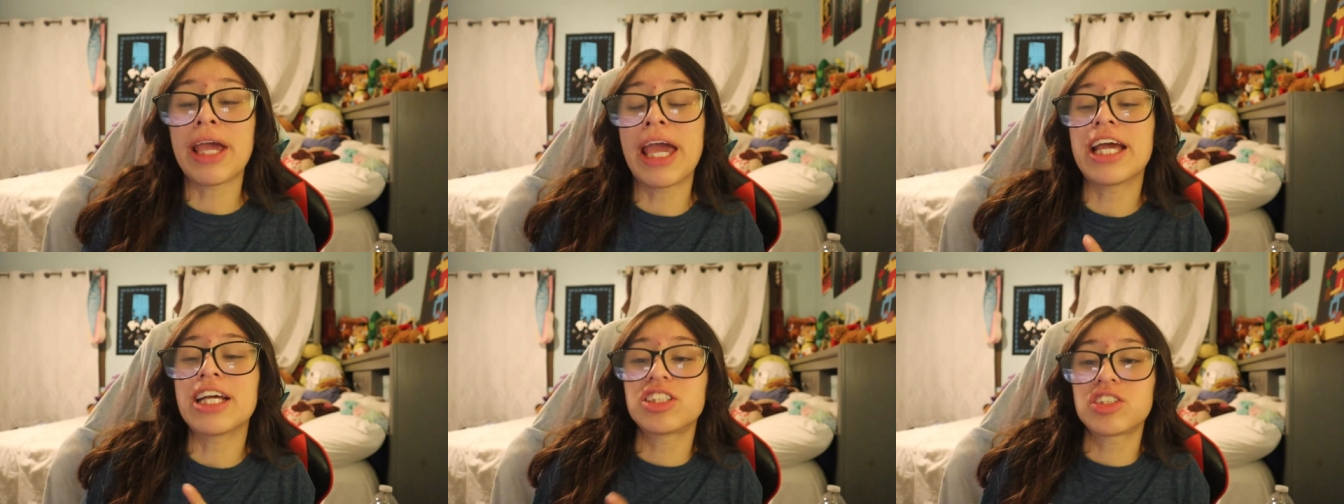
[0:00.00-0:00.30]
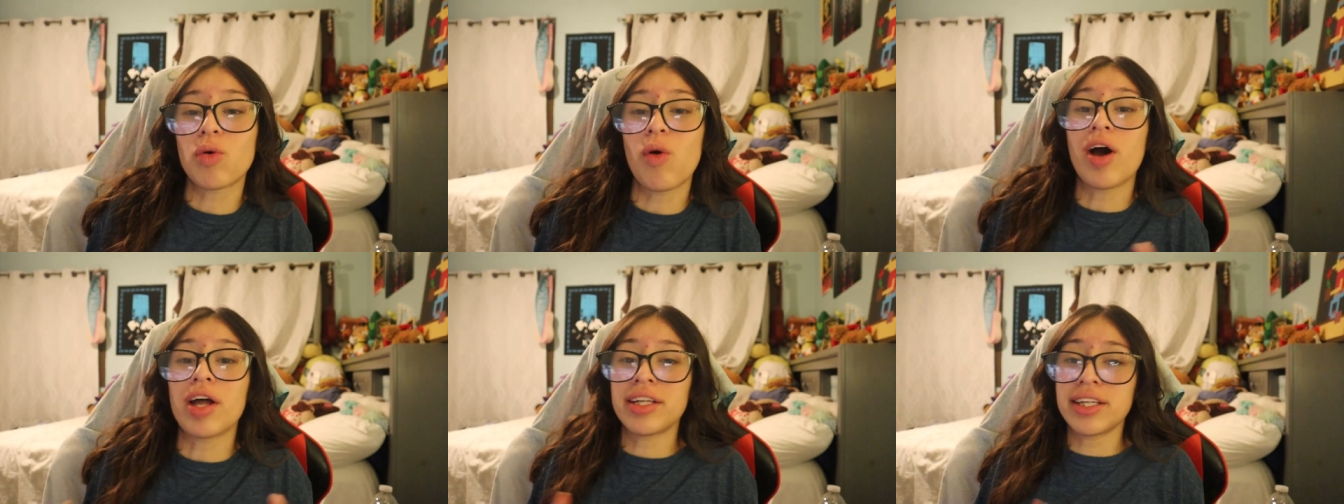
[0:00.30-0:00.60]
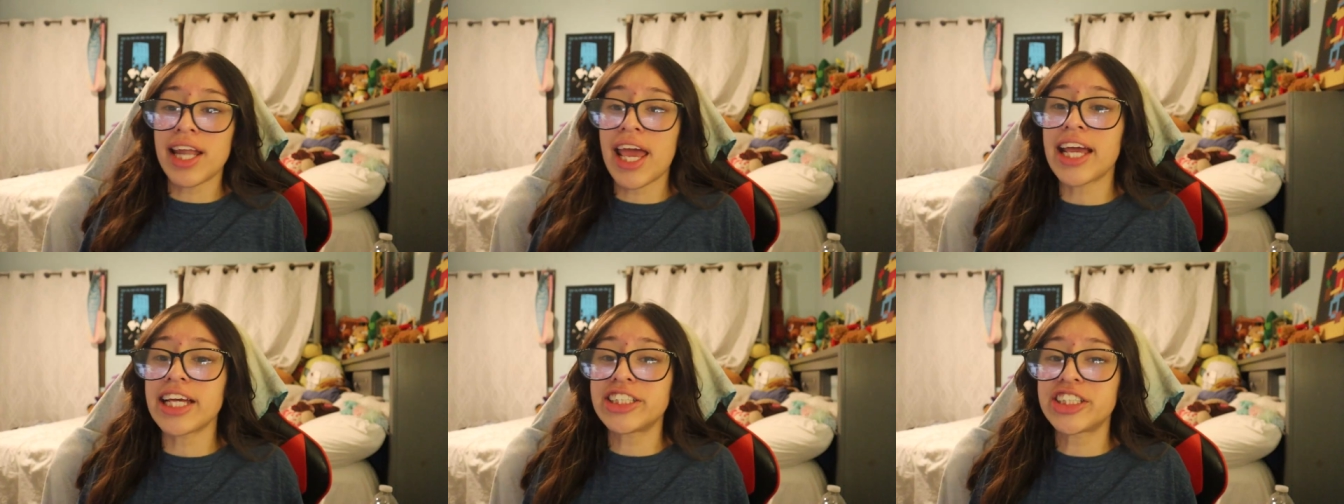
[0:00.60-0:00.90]
Gang Squad
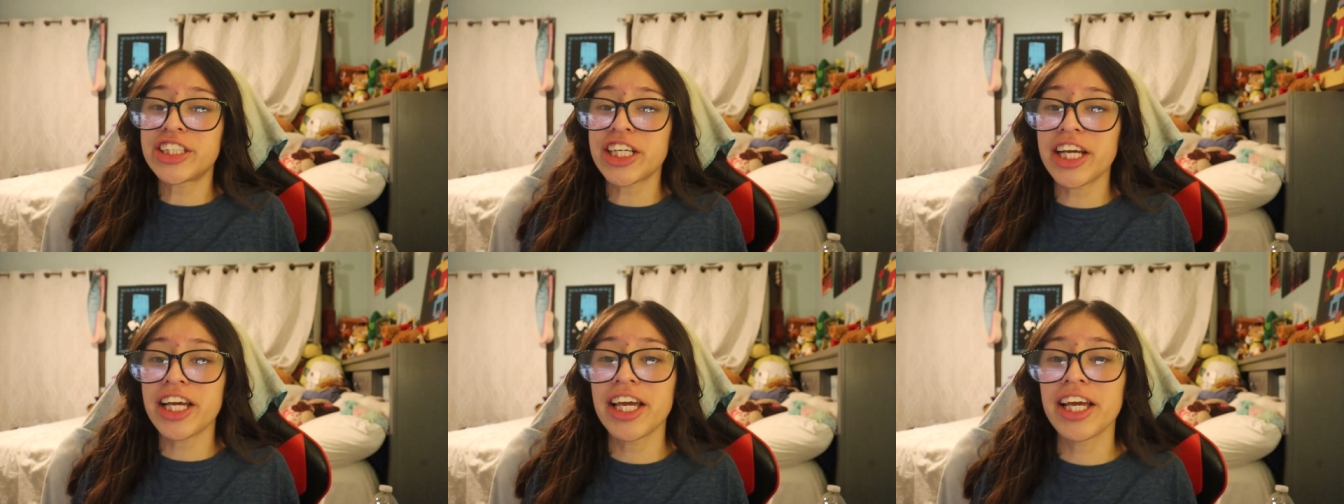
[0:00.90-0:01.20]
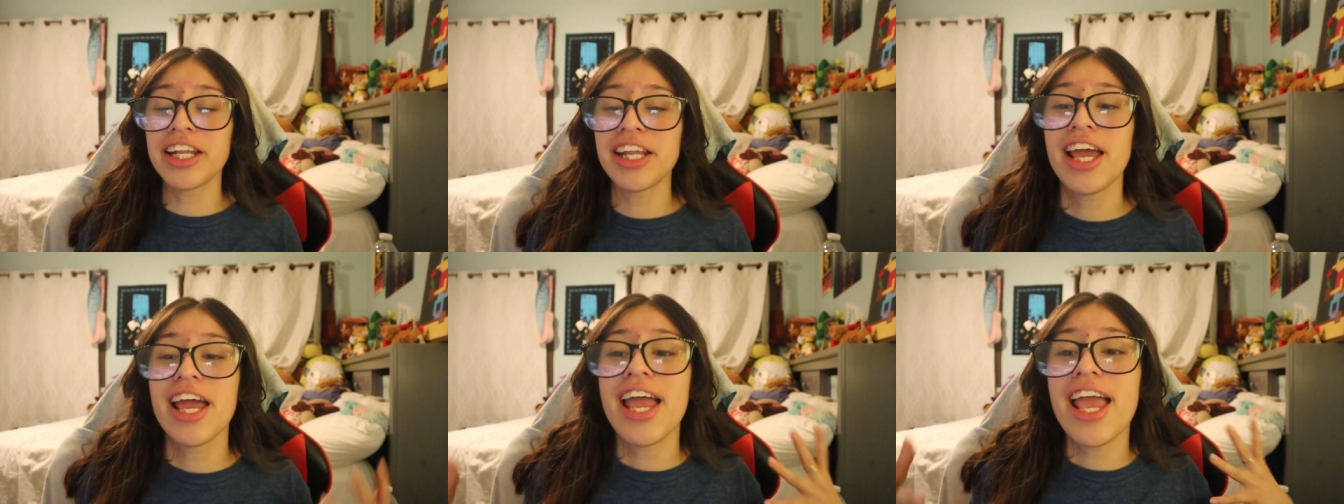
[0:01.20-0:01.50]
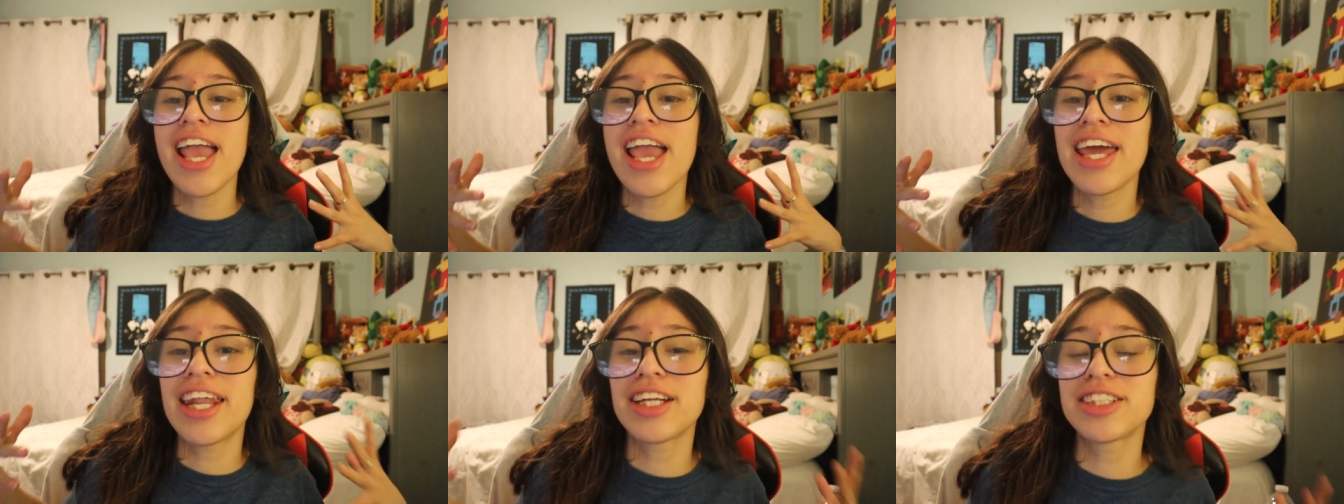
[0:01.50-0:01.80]
Nation?
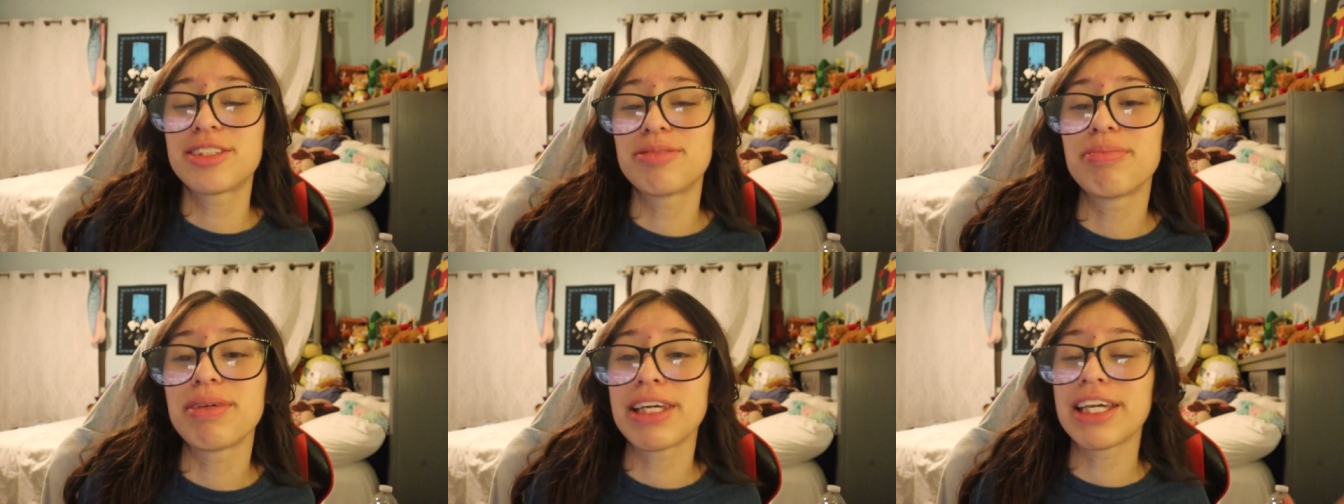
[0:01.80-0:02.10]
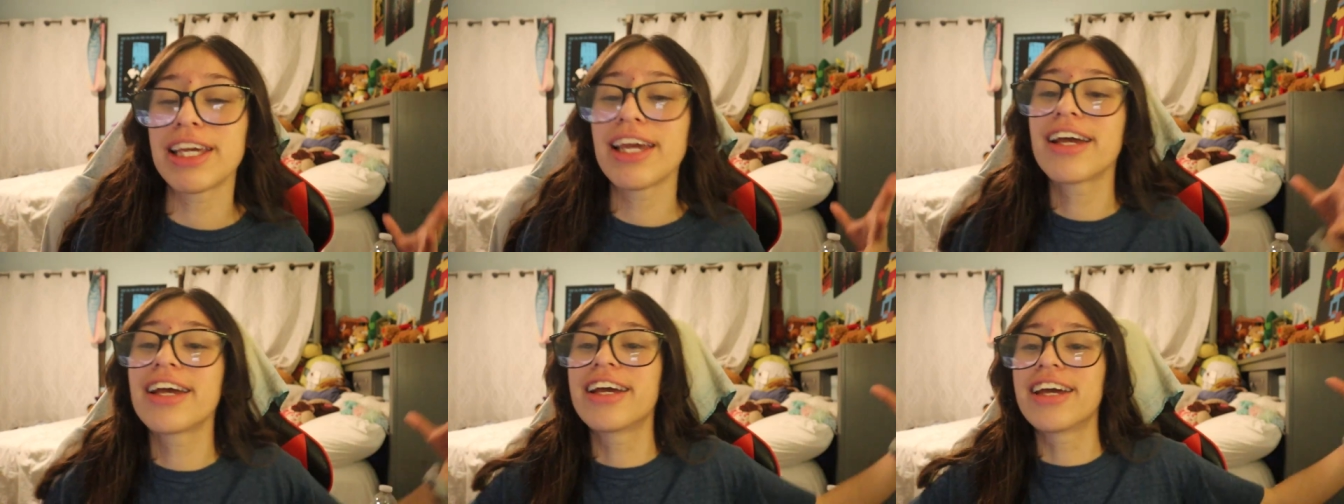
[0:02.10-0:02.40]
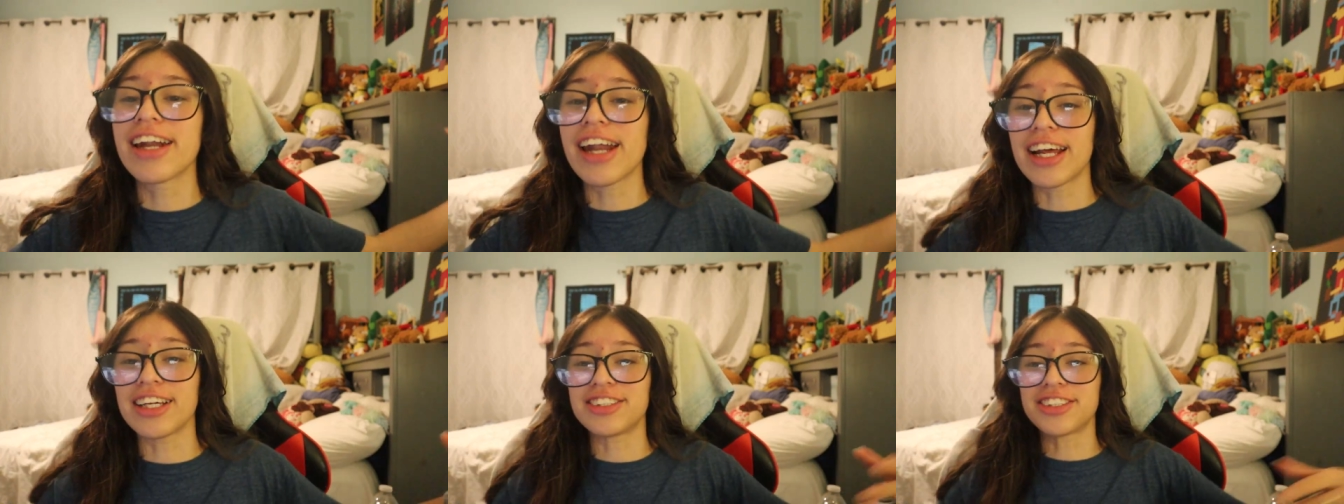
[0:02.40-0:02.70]
It is me,
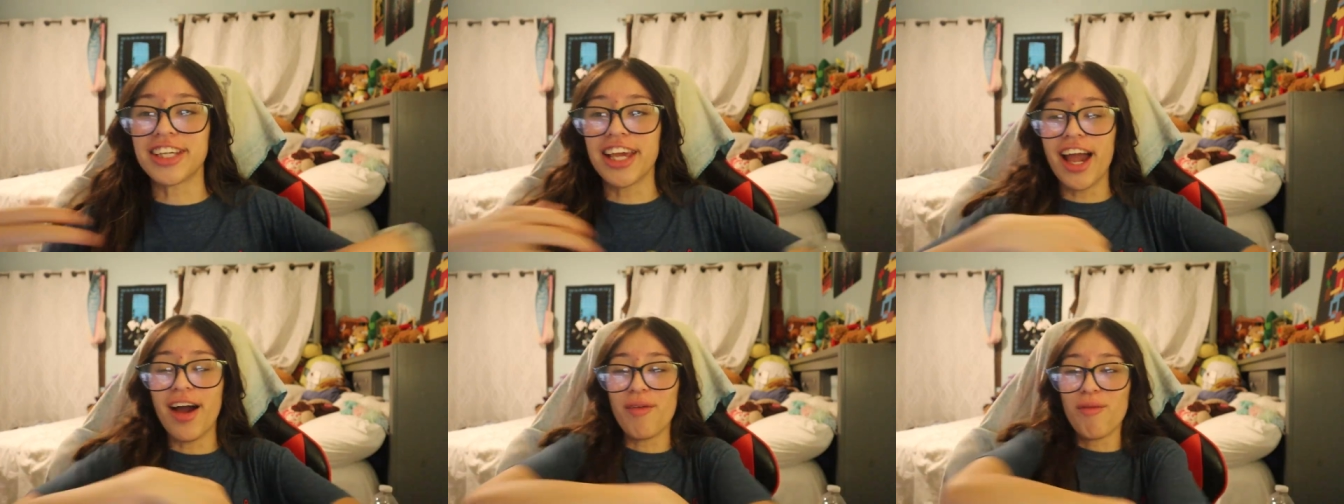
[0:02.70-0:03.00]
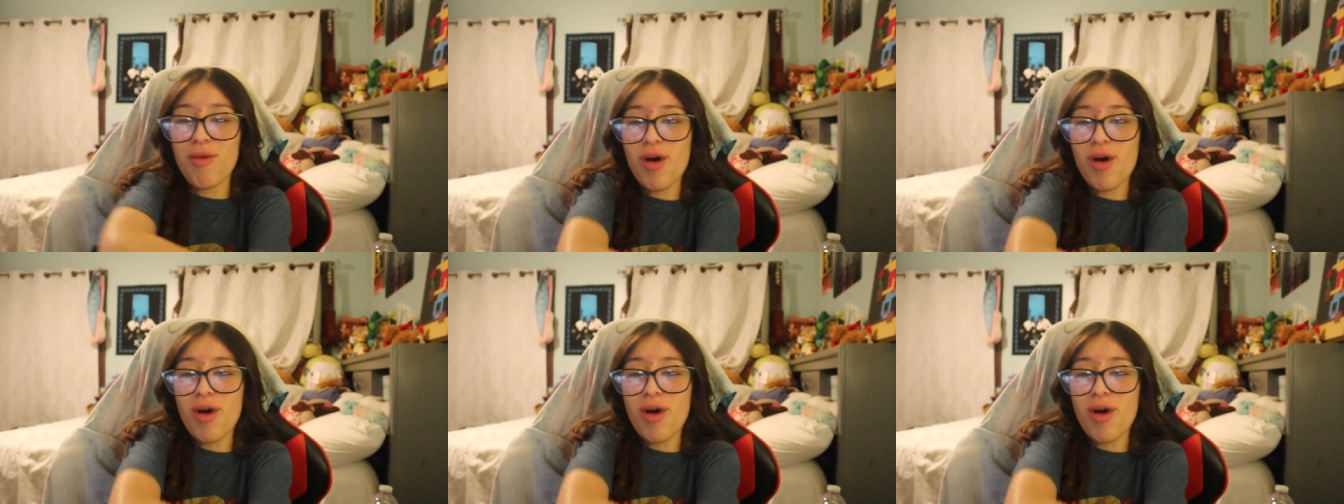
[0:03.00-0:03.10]
Grecia.